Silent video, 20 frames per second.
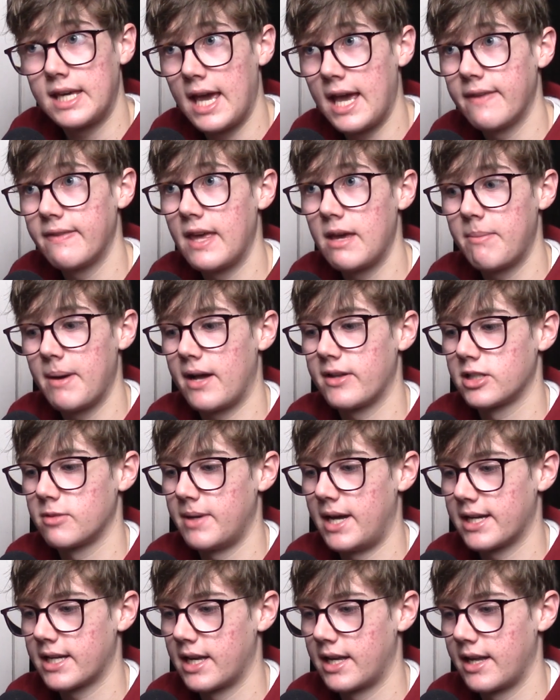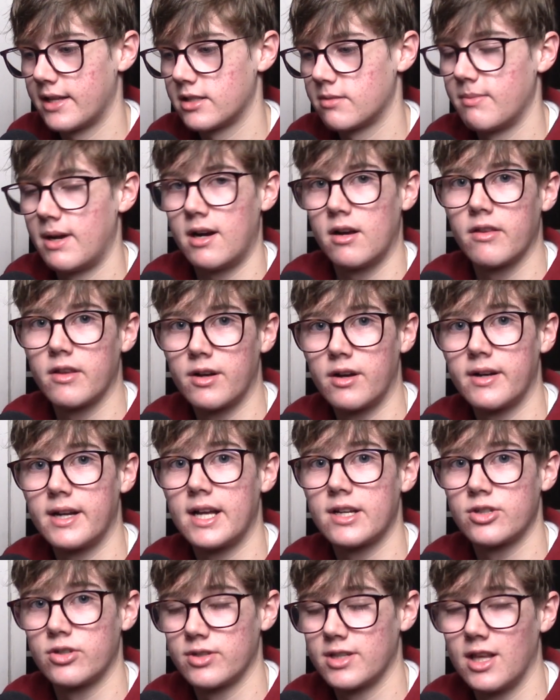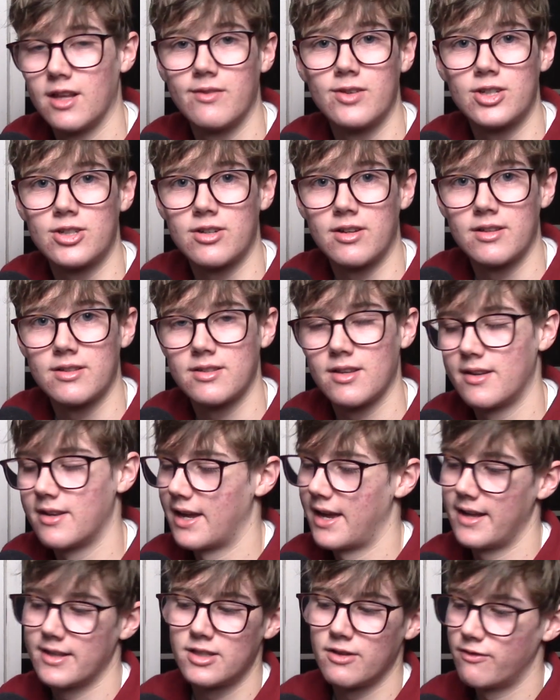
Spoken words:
can they bounce back against Maryland on national television on Sunday?